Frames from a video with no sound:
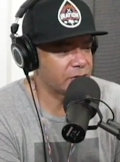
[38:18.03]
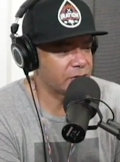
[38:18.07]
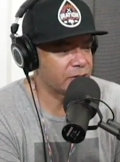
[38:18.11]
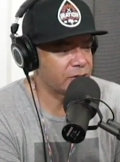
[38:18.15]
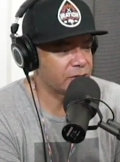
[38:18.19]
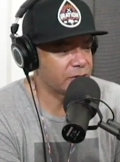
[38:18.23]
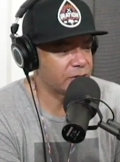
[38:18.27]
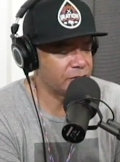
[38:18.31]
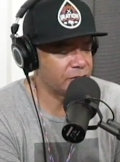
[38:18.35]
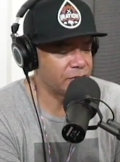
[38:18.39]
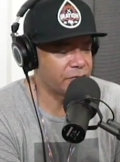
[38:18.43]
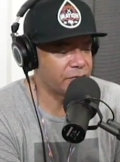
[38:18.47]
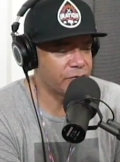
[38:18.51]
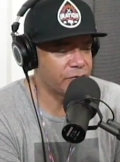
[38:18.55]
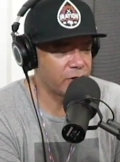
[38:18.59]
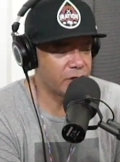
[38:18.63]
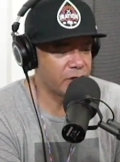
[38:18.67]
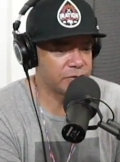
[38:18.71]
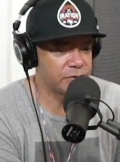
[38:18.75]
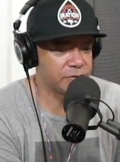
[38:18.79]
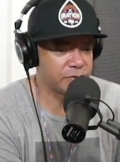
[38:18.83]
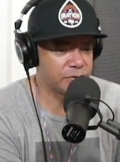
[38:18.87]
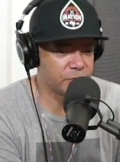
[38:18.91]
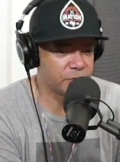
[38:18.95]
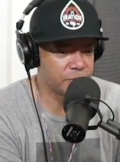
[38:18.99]
get a little
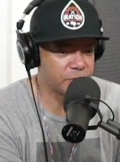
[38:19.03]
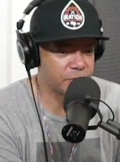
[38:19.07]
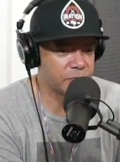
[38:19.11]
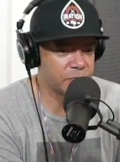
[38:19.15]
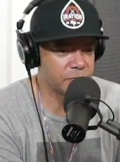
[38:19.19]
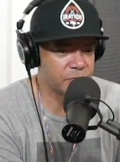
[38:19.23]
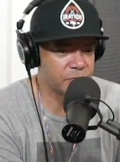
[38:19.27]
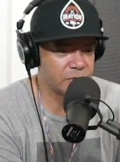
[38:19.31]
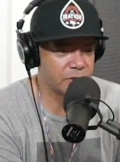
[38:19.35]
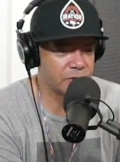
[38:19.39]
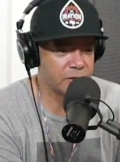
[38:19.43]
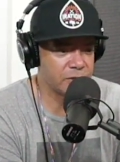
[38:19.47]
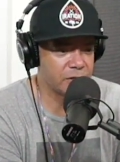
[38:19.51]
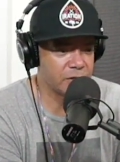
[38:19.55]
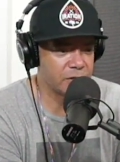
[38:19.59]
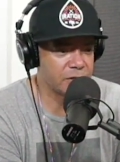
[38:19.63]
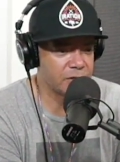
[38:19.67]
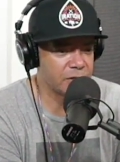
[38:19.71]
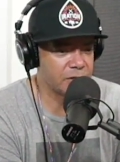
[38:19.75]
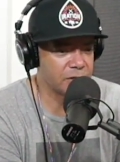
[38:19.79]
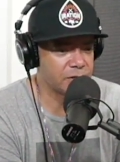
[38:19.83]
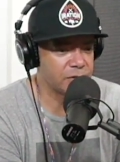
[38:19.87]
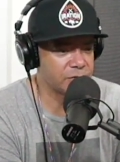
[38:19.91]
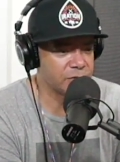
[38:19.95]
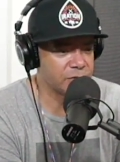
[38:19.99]
frazzled over some shit that I
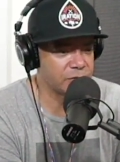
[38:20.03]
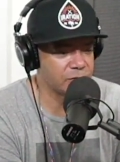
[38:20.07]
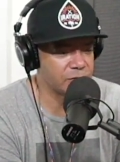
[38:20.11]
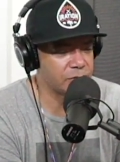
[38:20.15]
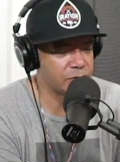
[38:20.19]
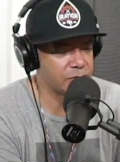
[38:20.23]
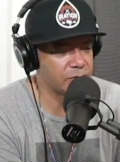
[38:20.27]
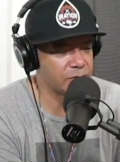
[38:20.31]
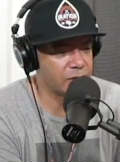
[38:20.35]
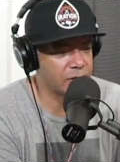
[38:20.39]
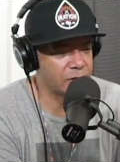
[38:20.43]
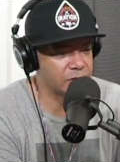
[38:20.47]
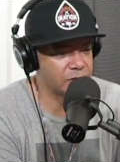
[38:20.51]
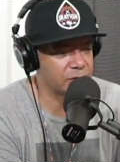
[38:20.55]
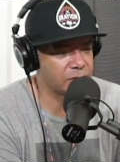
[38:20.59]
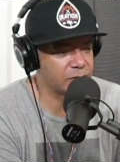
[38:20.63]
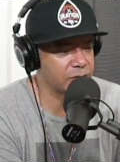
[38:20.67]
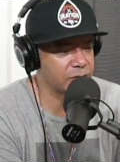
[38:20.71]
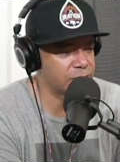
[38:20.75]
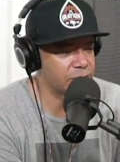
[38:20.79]
can't control, I start.